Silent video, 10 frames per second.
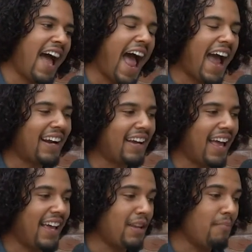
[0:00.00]
hang
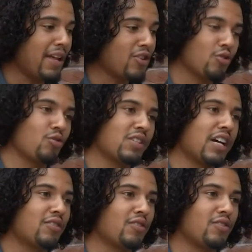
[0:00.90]
any mentors
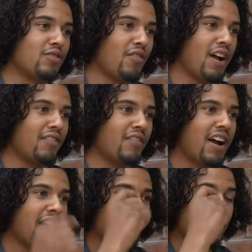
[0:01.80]
out to dry,
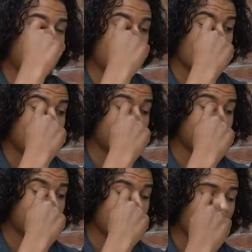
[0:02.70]
right? Because
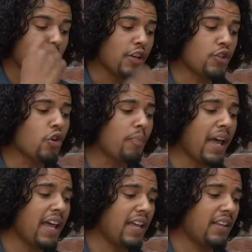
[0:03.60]
you're
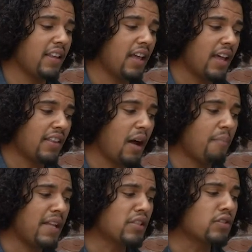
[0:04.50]
paying that
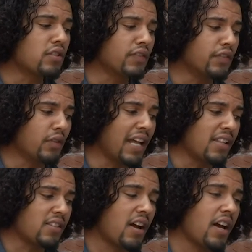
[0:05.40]
mentor for
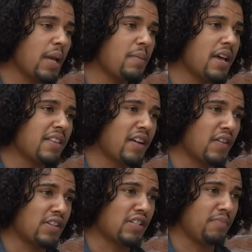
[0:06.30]
their time,
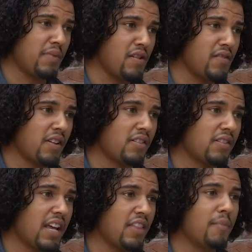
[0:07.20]
their
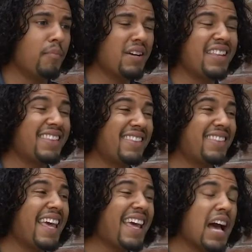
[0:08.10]
experience, and the money
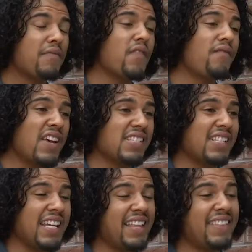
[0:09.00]
they have
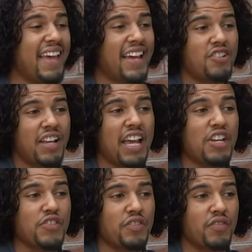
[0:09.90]
invested in their
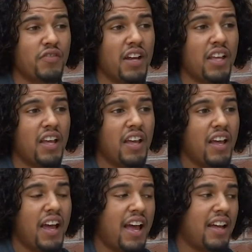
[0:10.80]
education, right?
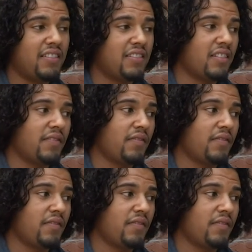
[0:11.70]
And